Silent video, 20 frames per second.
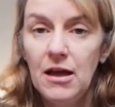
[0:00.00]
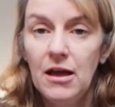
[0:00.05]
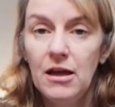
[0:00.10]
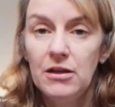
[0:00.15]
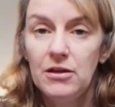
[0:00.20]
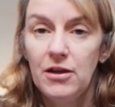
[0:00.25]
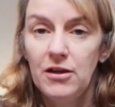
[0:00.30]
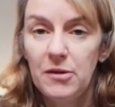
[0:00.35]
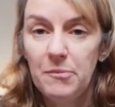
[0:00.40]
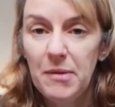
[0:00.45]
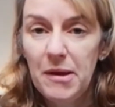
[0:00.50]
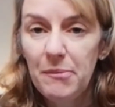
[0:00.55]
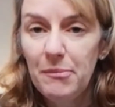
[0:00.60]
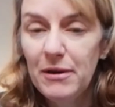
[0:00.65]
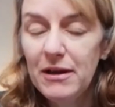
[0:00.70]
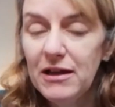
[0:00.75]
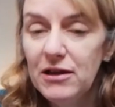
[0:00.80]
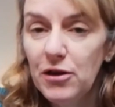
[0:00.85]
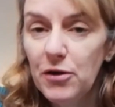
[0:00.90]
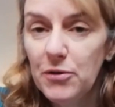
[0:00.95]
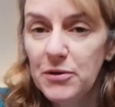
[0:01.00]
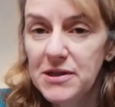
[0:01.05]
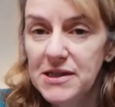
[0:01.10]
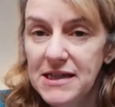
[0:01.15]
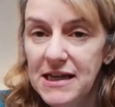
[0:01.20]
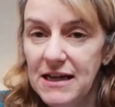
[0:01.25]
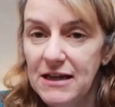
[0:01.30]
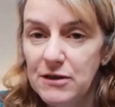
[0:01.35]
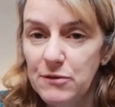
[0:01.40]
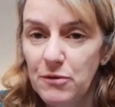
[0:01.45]
Now, the people in those
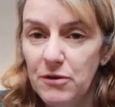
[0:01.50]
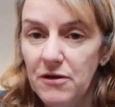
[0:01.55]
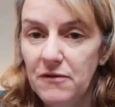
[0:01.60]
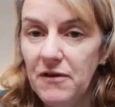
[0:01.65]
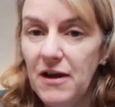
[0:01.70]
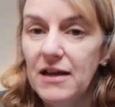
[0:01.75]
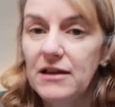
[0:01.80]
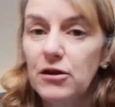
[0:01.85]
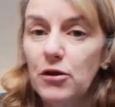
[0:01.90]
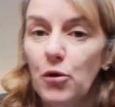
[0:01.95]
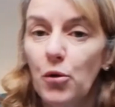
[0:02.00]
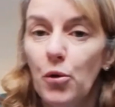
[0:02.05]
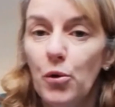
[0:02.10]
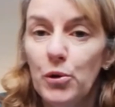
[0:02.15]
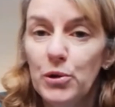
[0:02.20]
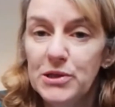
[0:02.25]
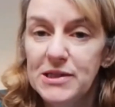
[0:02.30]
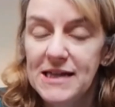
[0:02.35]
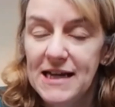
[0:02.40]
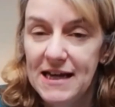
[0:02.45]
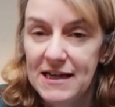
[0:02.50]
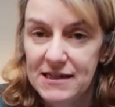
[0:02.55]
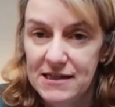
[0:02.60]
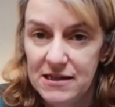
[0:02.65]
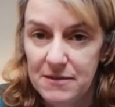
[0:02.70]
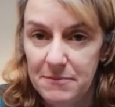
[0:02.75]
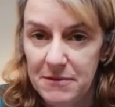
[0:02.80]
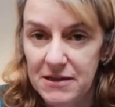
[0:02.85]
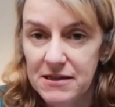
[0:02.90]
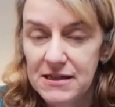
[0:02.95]
days would have had the Old
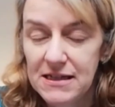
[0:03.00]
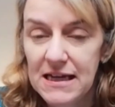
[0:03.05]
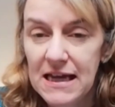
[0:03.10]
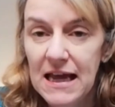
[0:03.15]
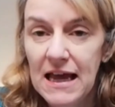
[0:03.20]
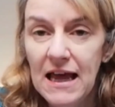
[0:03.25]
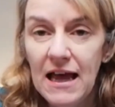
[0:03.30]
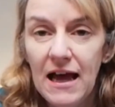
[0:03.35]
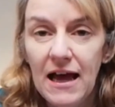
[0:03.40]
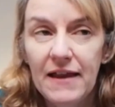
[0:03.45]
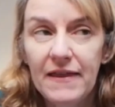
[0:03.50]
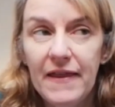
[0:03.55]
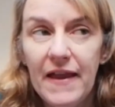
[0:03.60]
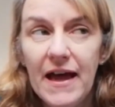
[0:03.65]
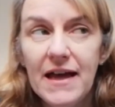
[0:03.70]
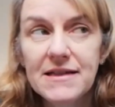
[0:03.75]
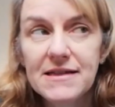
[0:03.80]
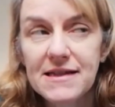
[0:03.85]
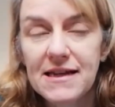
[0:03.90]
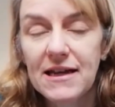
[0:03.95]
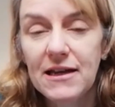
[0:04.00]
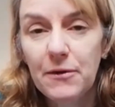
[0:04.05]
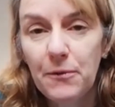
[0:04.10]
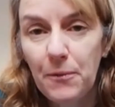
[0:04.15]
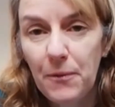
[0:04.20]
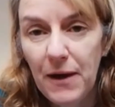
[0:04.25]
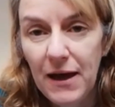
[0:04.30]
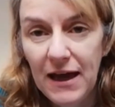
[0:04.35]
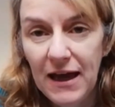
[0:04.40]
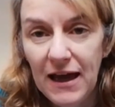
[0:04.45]
Testament, and that, in a
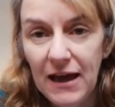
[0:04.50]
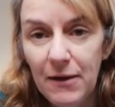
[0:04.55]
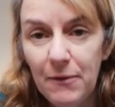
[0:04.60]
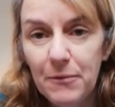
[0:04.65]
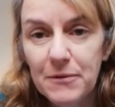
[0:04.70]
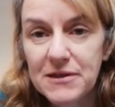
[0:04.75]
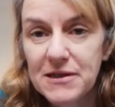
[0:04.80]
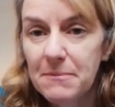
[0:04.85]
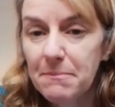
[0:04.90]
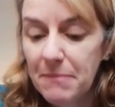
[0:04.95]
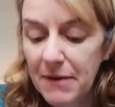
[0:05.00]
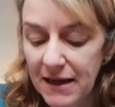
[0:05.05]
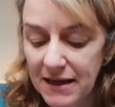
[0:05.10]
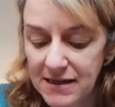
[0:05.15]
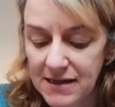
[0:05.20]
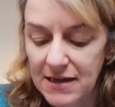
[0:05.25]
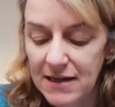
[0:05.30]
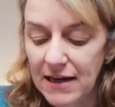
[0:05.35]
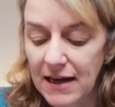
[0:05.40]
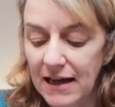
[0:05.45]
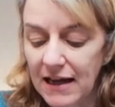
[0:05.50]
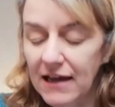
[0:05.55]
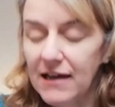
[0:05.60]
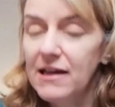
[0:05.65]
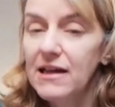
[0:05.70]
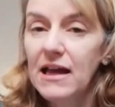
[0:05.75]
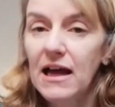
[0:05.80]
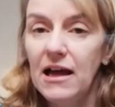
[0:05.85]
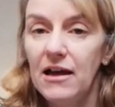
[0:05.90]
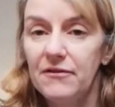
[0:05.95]
way, was a bit like
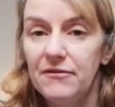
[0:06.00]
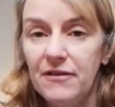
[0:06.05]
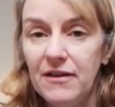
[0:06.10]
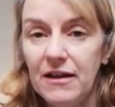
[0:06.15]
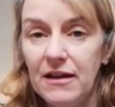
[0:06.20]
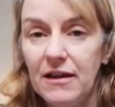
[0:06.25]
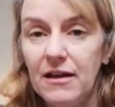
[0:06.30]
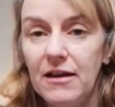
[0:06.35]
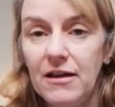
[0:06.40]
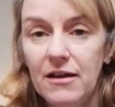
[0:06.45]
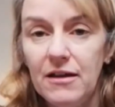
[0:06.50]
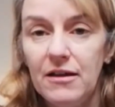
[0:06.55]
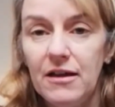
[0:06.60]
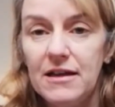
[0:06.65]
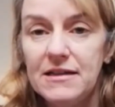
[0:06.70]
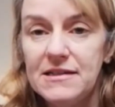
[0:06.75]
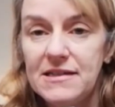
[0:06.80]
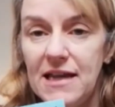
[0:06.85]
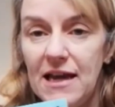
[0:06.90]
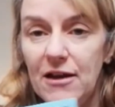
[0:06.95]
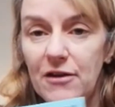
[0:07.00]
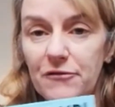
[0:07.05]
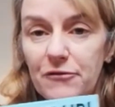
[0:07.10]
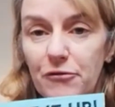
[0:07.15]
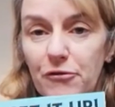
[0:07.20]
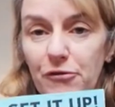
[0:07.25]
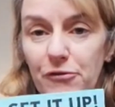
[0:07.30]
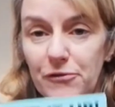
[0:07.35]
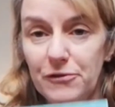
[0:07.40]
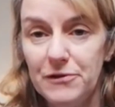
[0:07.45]
having a set of
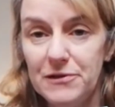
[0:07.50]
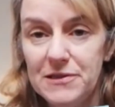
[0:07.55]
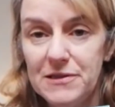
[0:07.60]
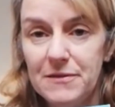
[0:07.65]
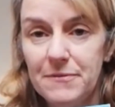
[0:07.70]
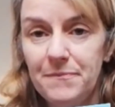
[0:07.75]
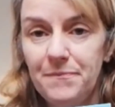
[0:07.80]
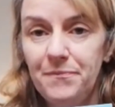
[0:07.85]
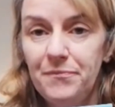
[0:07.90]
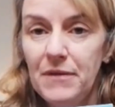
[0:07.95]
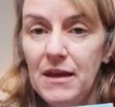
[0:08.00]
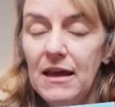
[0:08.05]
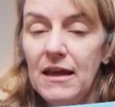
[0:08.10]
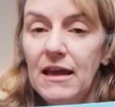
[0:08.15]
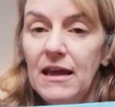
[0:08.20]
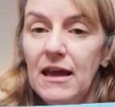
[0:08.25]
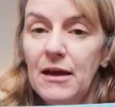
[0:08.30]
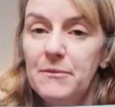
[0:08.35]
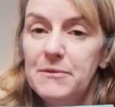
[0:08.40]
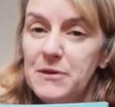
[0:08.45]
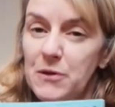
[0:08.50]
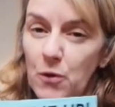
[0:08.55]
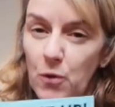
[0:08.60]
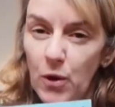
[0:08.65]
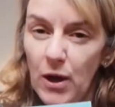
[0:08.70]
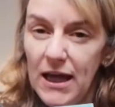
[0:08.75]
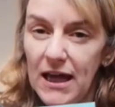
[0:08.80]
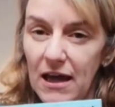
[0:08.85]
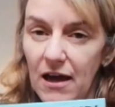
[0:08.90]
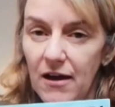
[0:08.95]
rules. It was
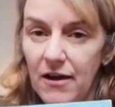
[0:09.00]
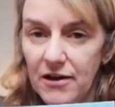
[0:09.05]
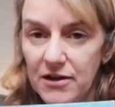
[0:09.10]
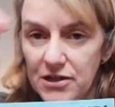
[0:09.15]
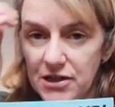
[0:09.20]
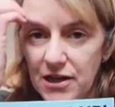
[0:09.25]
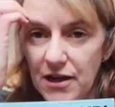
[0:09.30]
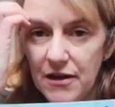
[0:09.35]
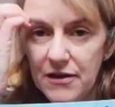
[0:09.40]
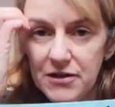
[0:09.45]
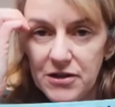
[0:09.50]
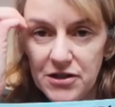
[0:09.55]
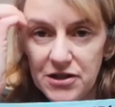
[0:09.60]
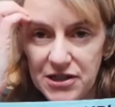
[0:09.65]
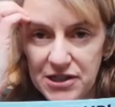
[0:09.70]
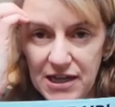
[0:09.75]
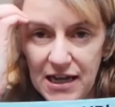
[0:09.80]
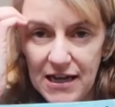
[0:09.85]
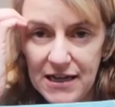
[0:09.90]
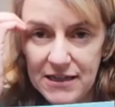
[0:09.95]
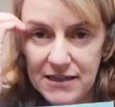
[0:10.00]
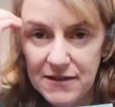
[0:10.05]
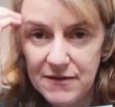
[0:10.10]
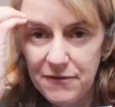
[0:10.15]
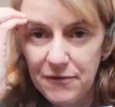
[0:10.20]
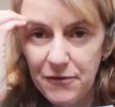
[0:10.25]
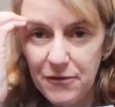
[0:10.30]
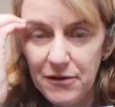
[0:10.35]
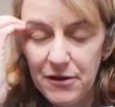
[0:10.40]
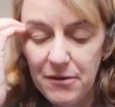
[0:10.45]
quite hard to understand
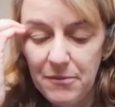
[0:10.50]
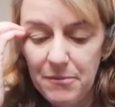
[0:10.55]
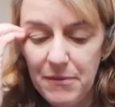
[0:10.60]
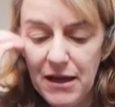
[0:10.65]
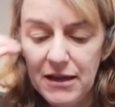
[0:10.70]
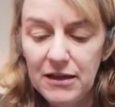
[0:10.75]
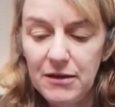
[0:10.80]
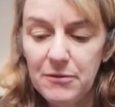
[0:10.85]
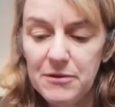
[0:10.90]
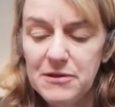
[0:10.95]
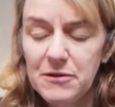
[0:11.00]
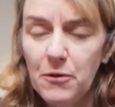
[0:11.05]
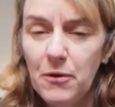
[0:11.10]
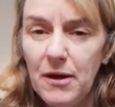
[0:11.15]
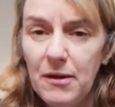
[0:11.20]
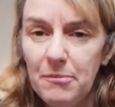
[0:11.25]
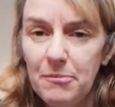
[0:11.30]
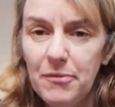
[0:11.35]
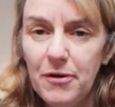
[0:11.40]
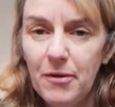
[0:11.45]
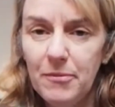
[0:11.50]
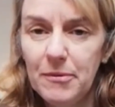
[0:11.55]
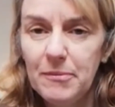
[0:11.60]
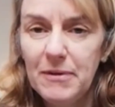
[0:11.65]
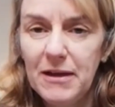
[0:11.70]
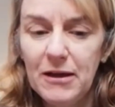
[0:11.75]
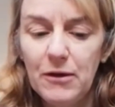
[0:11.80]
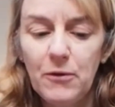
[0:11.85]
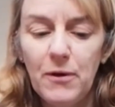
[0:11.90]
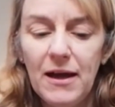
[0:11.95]
for them, and it was probably
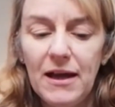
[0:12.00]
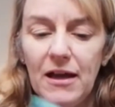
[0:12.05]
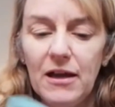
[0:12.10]
quite a